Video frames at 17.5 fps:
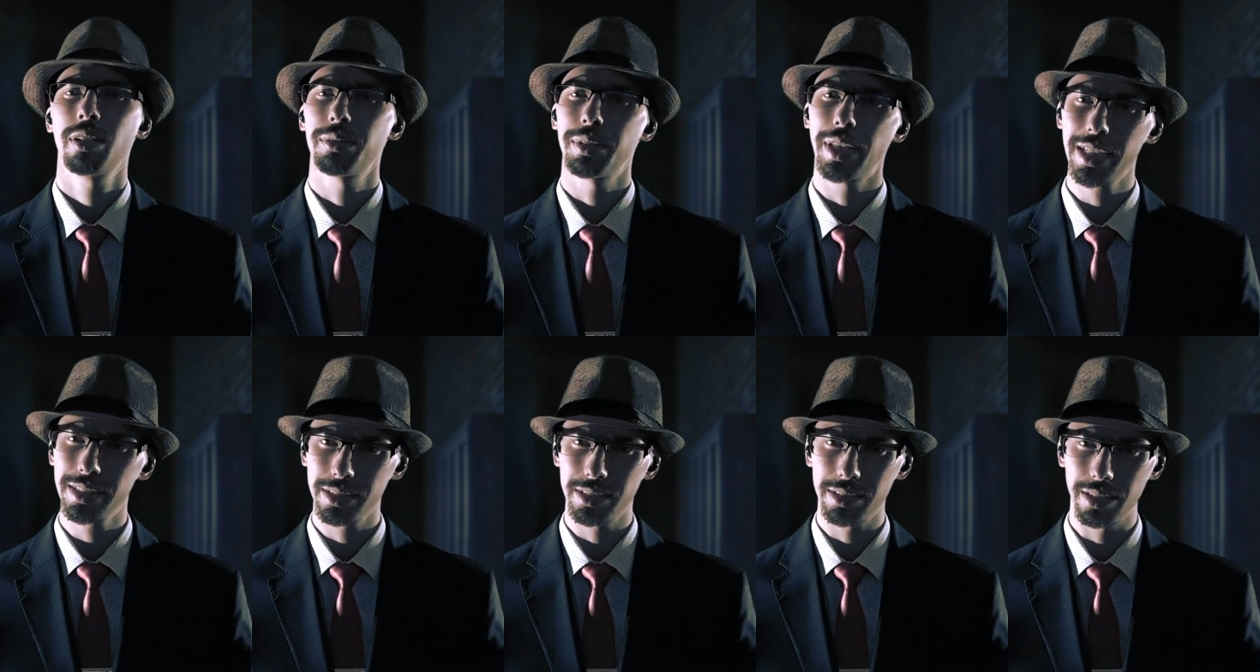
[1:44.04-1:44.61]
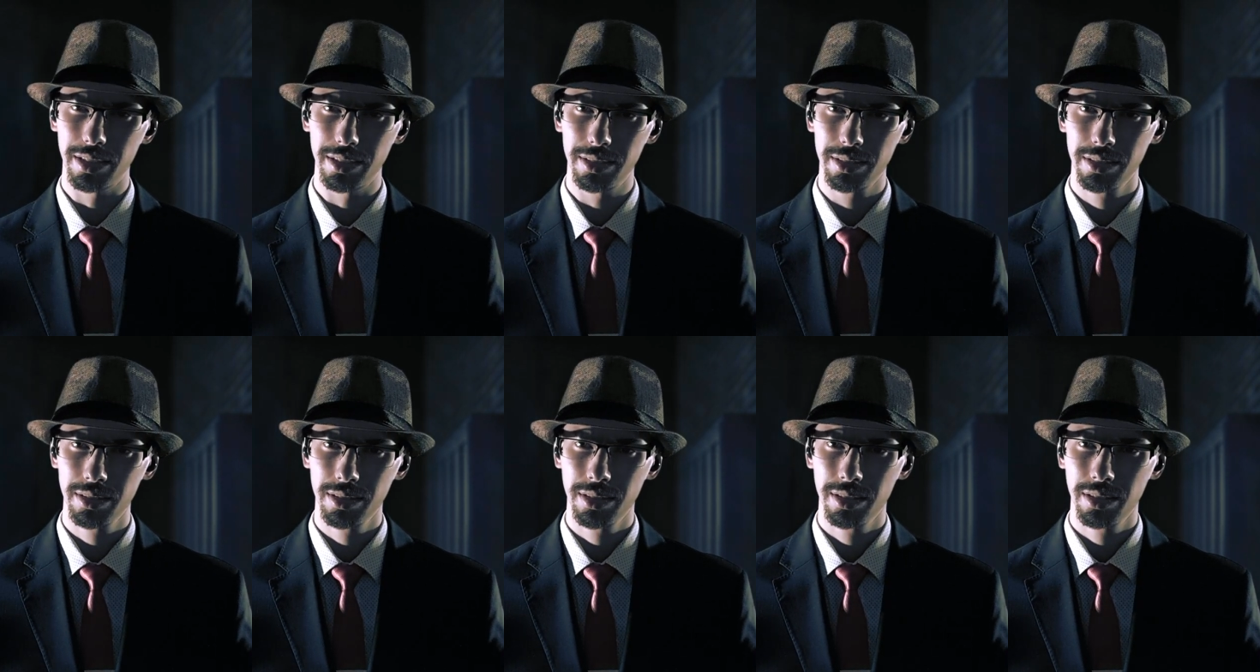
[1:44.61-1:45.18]
That said,
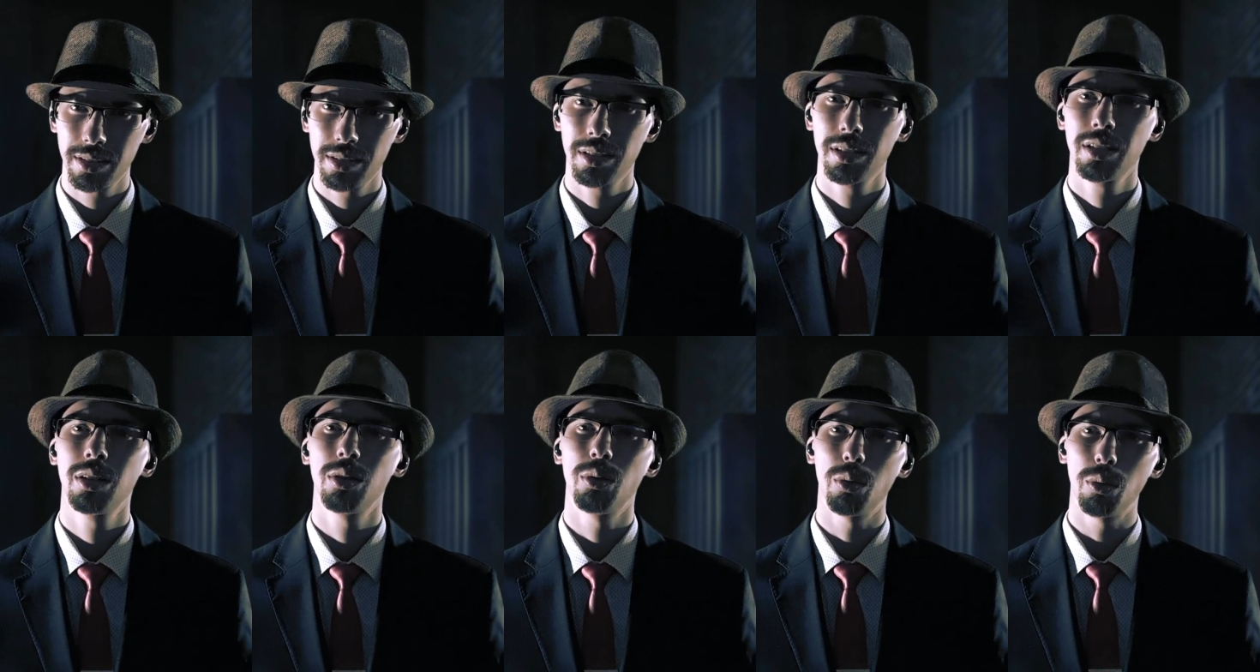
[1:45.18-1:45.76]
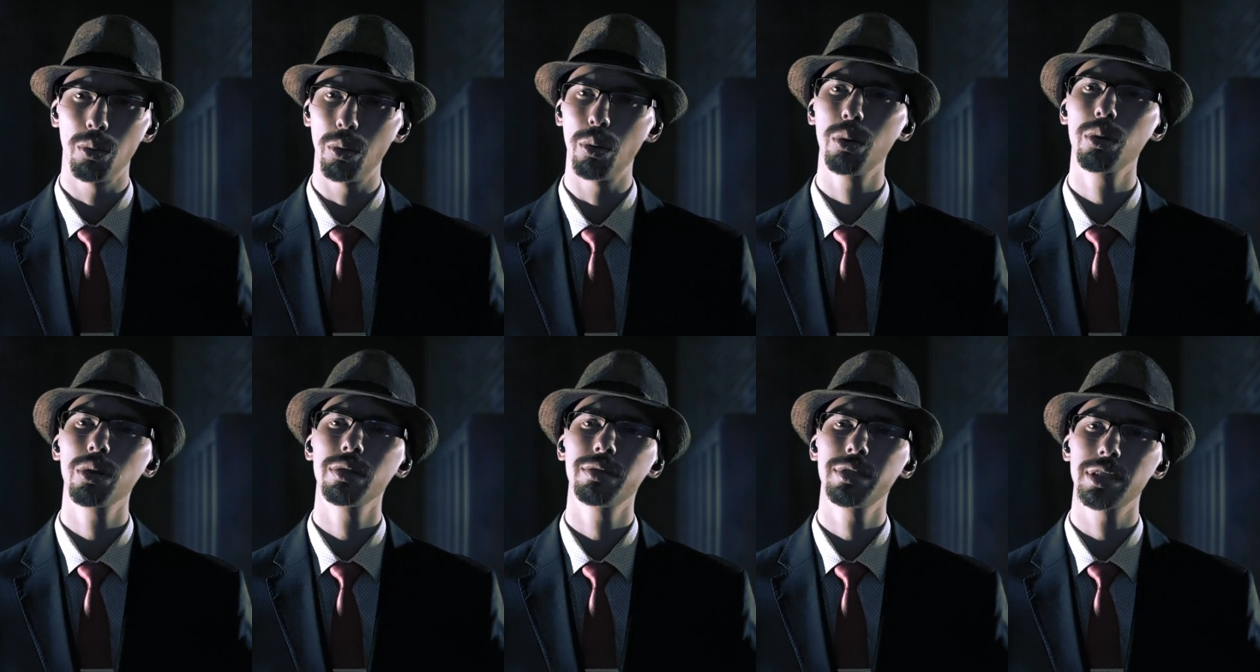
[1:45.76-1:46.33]

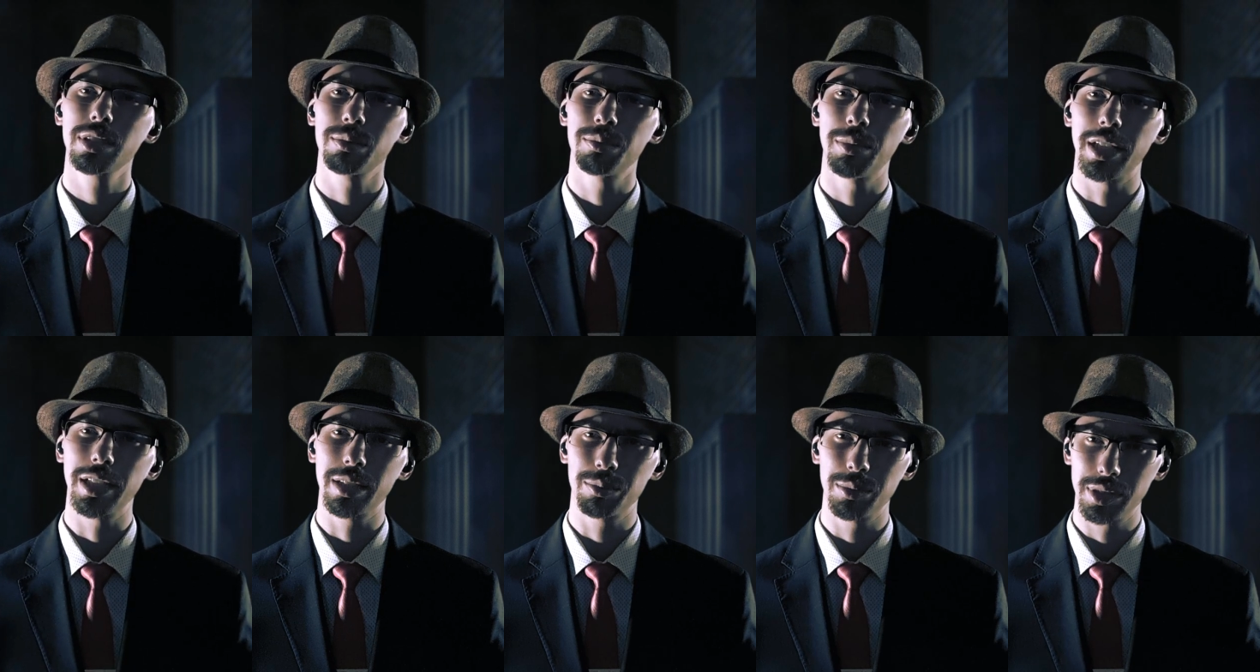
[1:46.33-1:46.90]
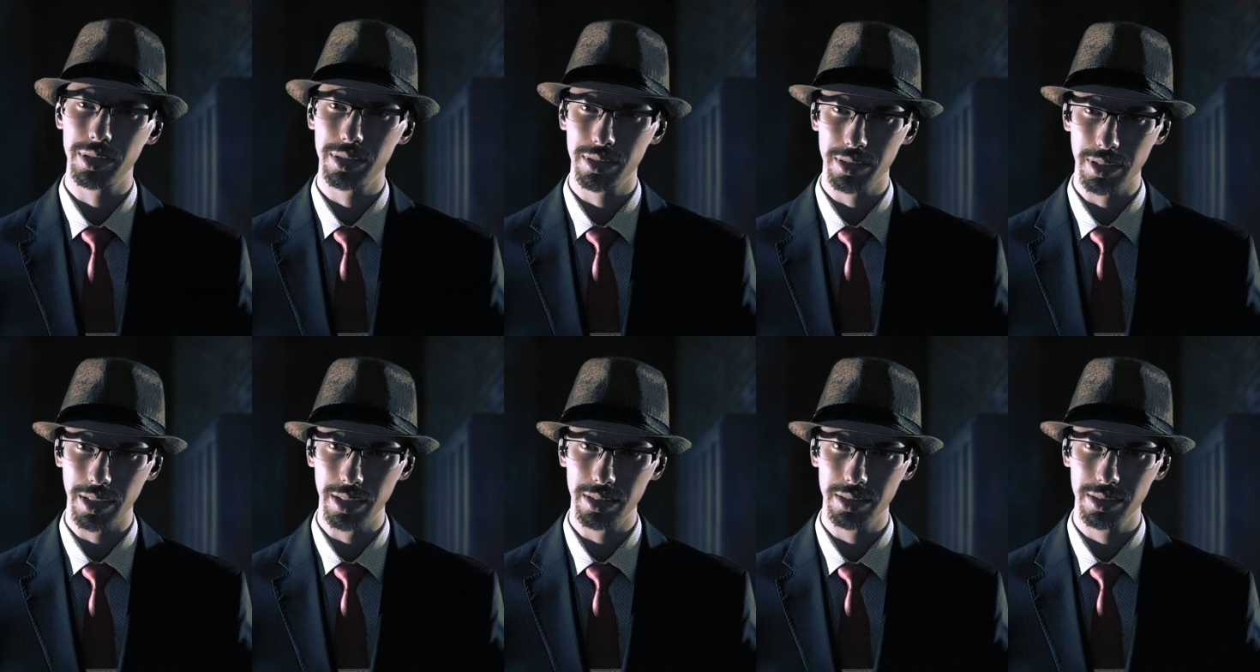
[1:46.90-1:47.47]
all of us make
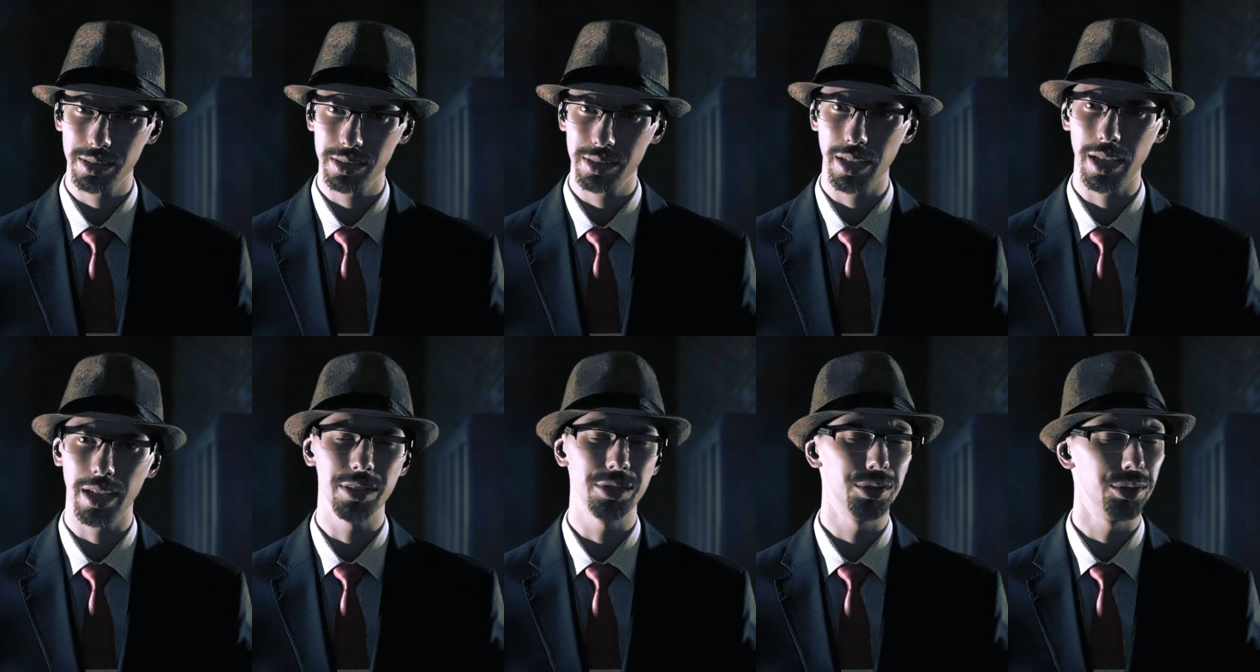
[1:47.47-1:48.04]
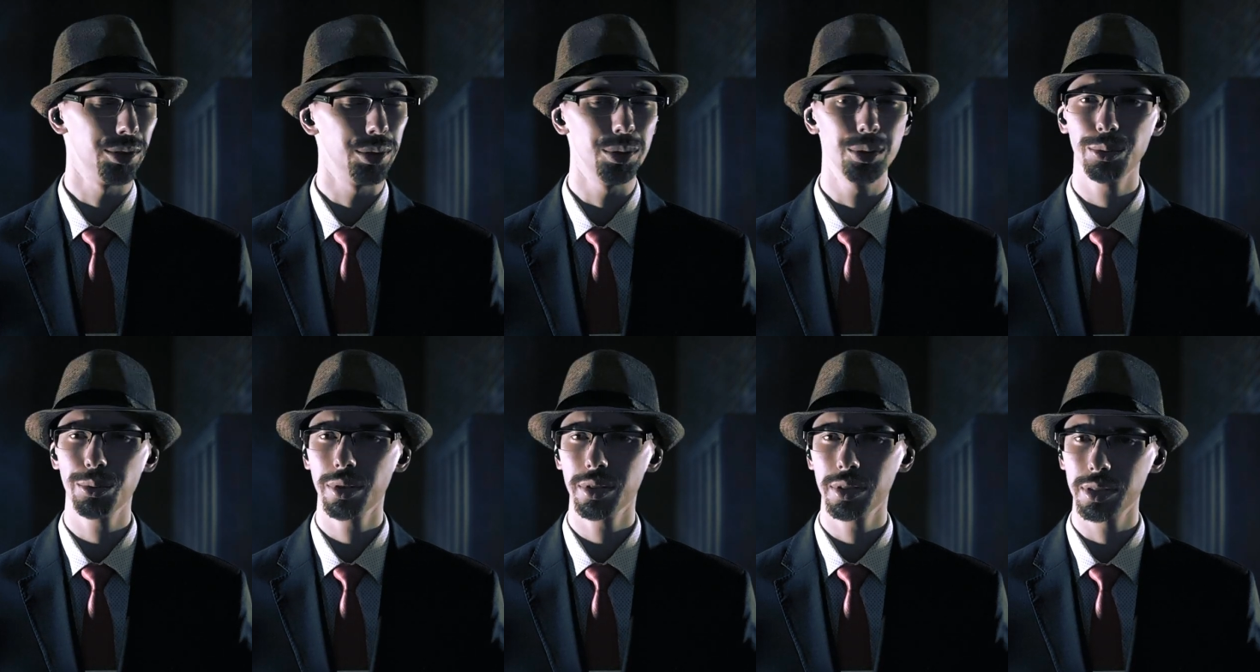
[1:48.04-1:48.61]
mistakes, and no
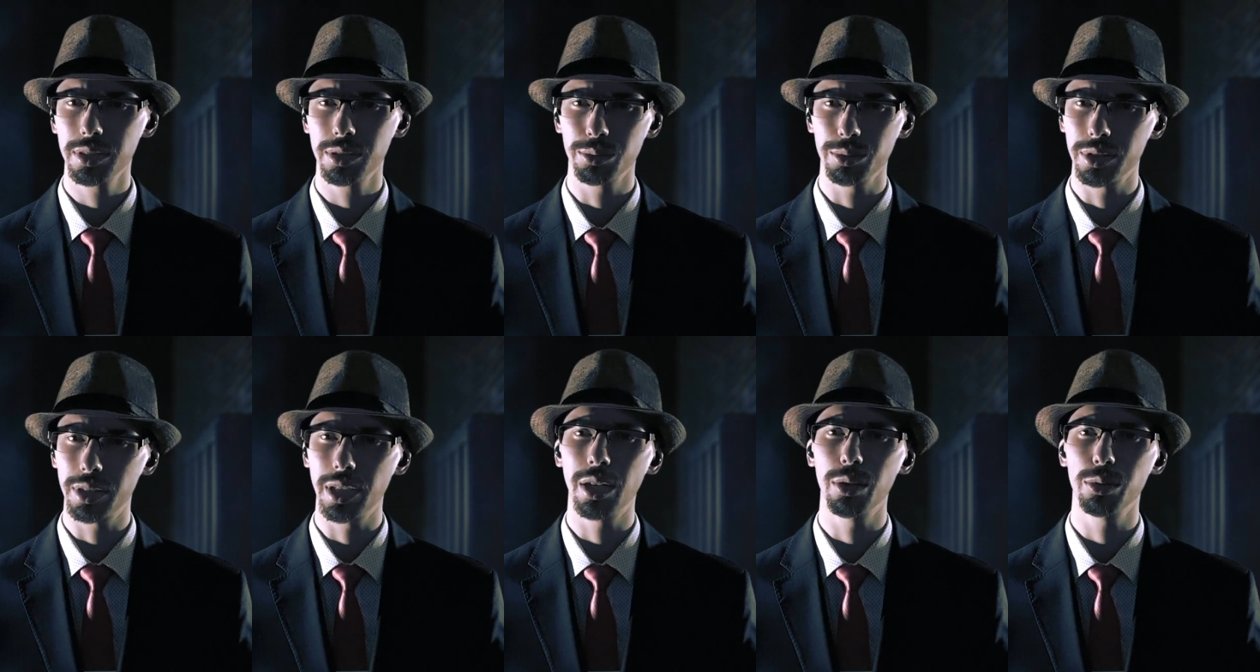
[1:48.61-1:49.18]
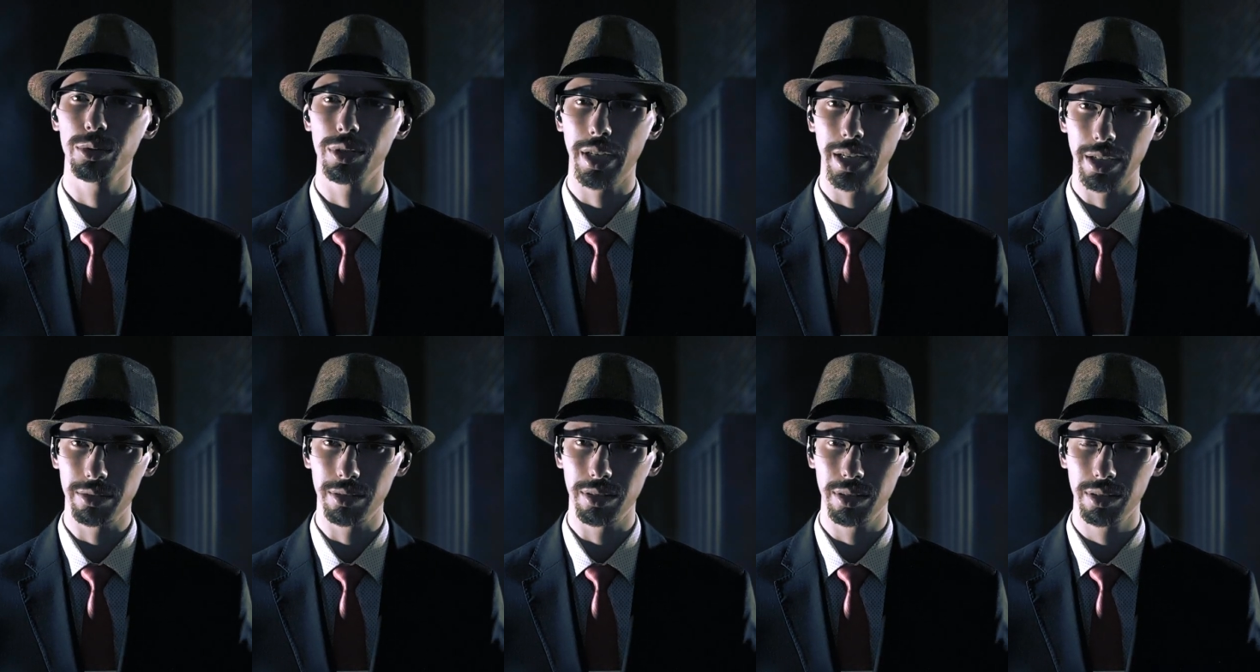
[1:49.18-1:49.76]
one is without
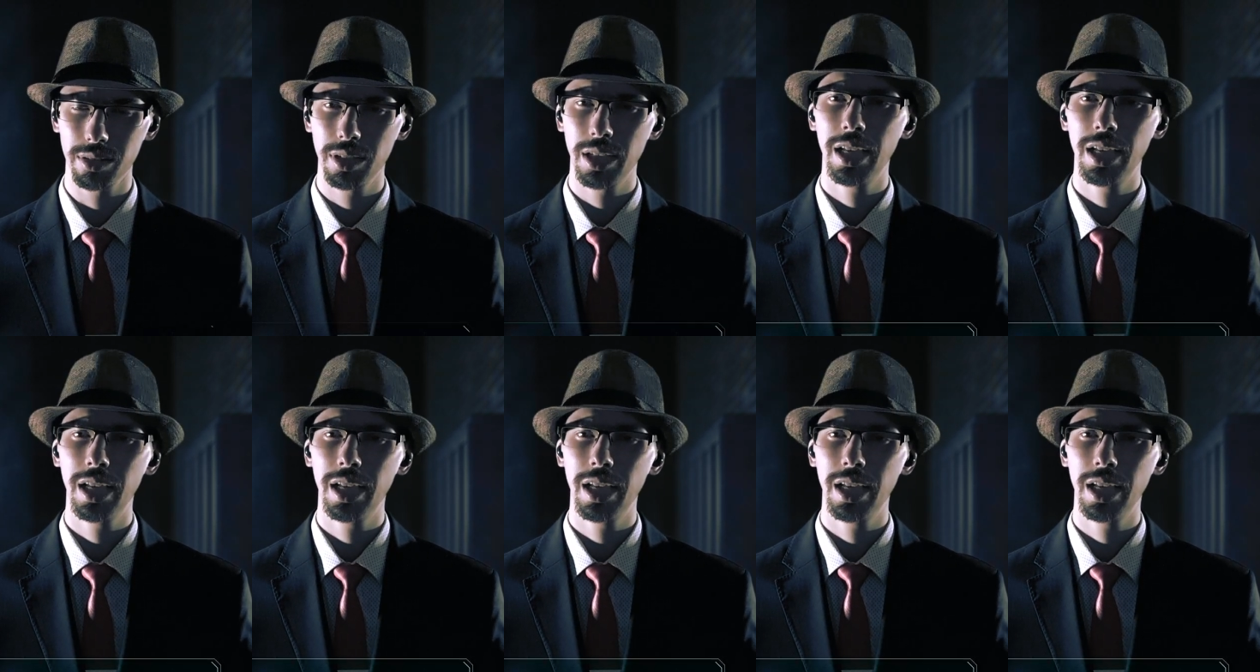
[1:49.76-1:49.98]
error.